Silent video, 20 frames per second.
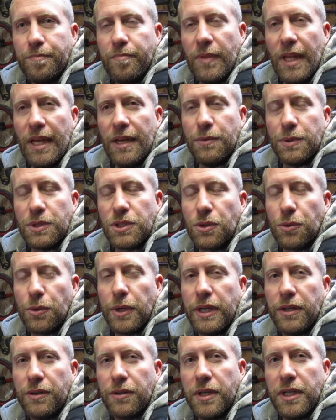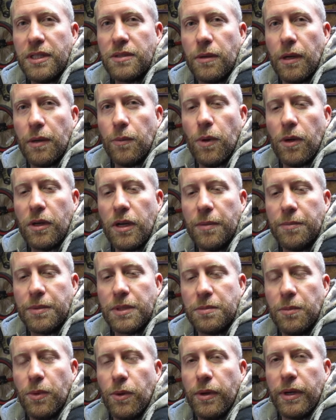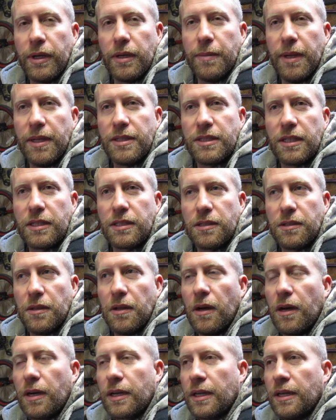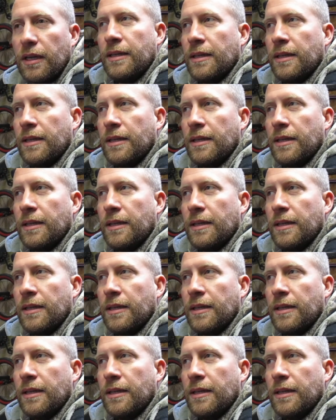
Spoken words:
It was 3 degrees when I woke up this morning, about 6 o'clock.